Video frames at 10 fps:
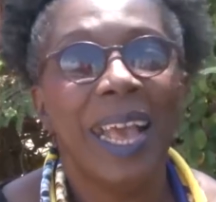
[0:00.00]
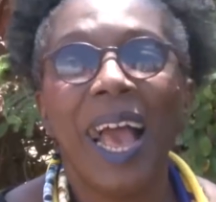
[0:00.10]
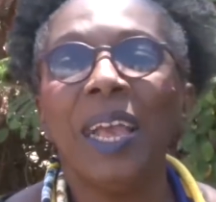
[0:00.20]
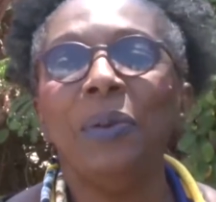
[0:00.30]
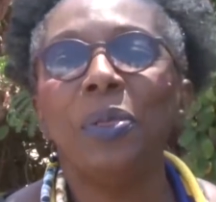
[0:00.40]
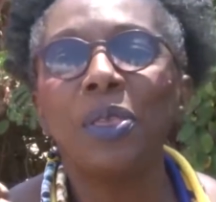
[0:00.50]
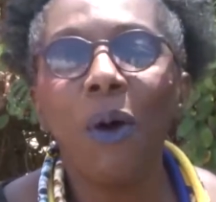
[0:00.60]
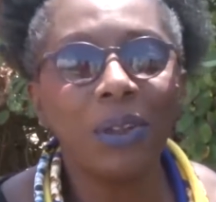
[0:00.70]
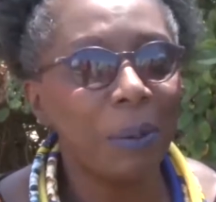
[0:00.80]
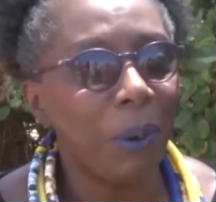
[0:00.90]
And you
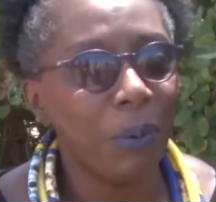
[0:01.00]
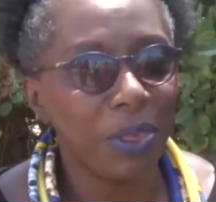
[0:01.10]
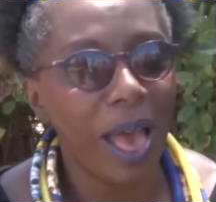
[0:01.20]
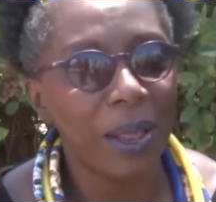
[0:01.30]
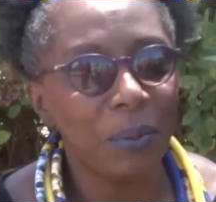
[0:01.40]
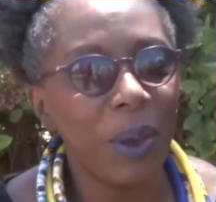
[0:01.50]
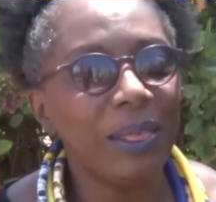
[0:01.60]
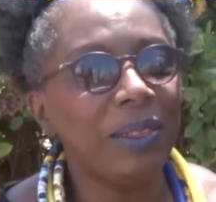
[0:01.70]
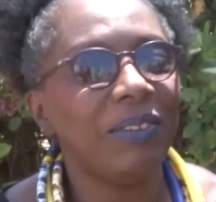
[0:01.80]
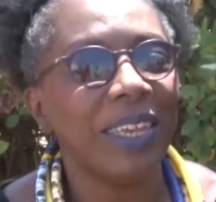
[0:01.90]
thought about that
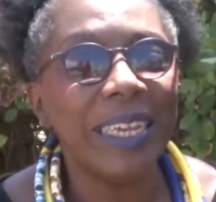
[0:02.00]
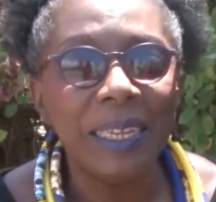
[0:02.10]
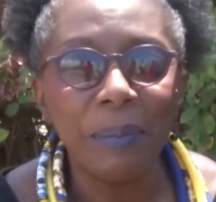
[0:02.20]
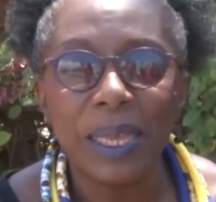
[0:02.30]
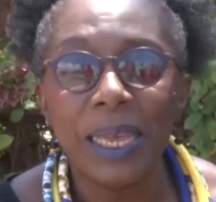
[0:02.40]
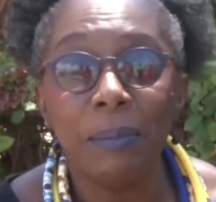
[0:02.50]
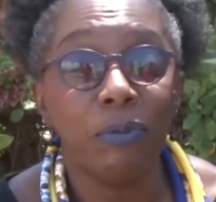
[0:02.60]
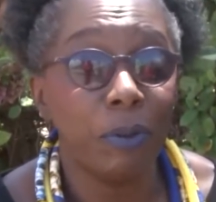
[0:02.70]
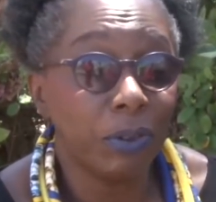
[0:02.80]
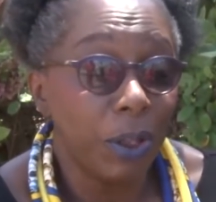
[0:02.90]
when the time came
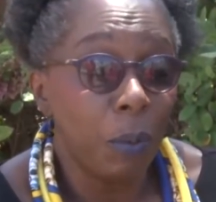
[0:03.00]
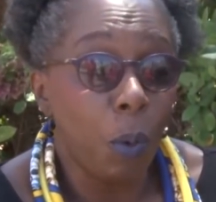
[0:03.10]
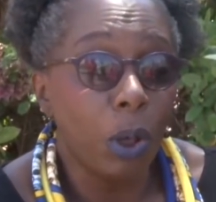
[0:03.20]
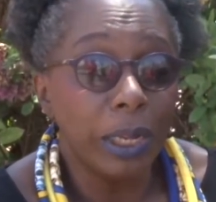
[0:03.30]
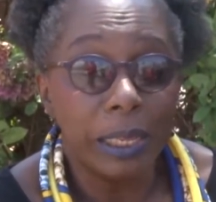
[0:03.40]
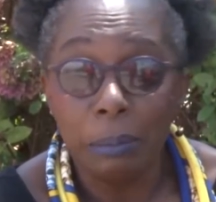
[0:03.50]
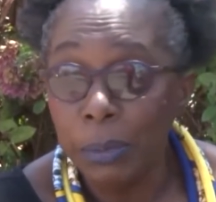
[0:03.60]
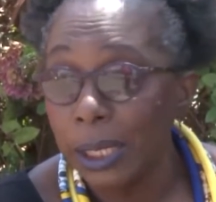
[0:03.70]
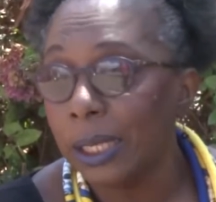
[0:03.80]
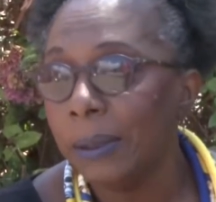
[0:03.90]
for someone like
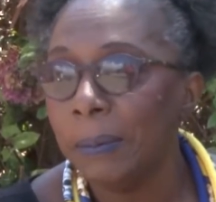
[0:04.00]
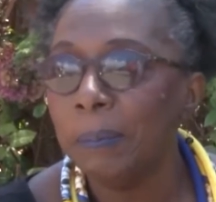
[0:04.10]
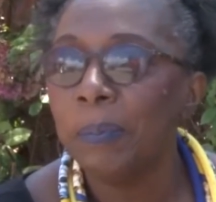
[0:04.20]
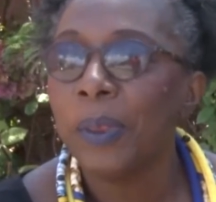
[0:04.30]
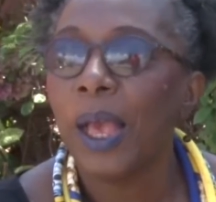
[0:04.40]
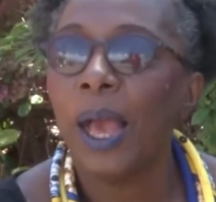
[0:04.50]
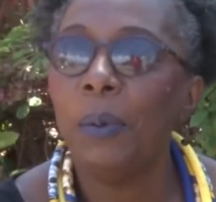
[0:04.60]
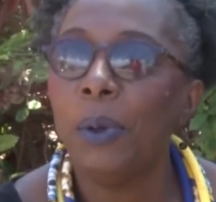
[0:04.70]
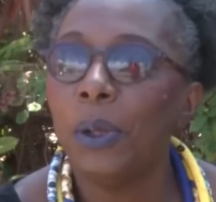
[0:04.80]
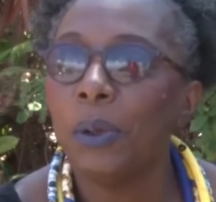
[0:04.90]
me, I
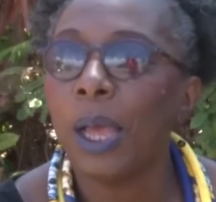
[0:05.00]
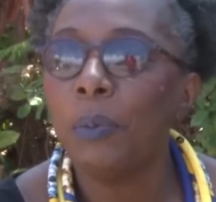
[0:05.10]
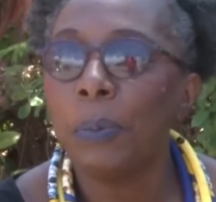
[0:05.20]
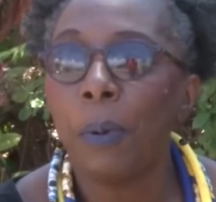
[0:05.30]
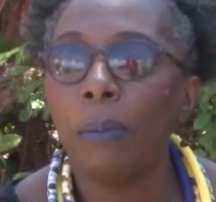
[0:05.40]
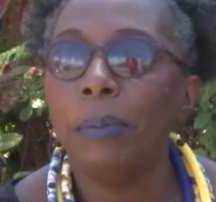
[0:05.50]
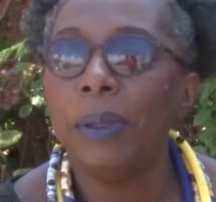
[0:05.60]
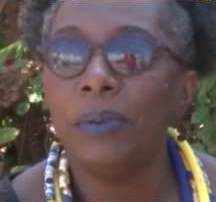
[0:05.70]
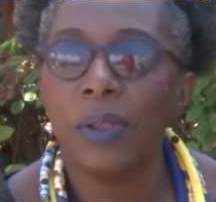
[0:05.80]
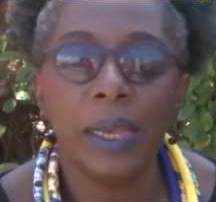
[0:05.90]
would probably
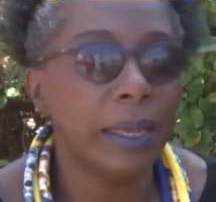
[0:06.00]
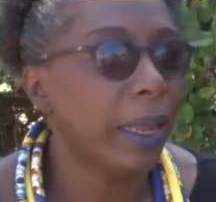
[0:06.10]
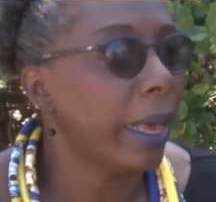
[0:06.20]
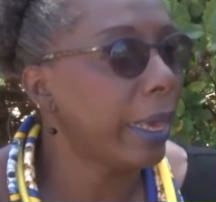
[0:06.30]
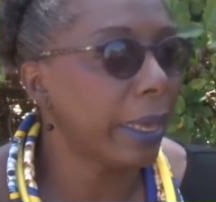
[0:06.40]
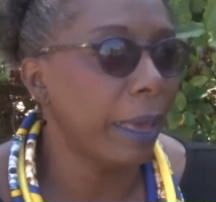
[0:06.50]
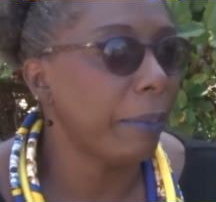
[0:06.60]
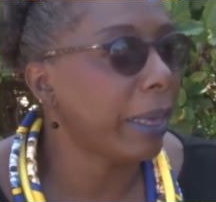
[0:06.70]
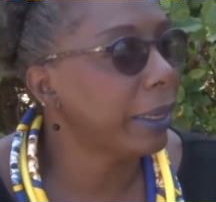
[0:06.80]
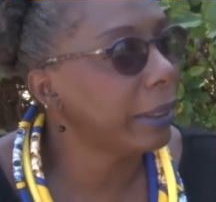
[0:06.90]
be saying, I ain't coming
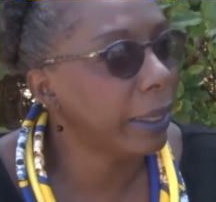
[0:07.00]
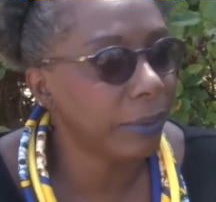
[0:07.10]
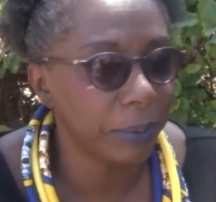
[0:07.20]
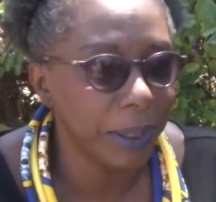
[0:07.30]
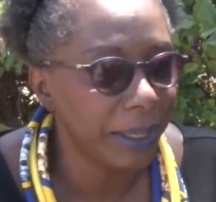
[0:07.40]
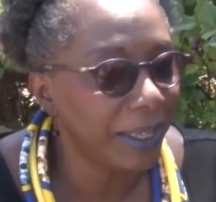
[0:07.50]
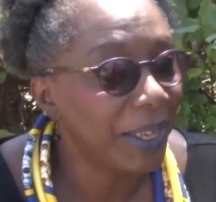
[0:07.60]
back here next week.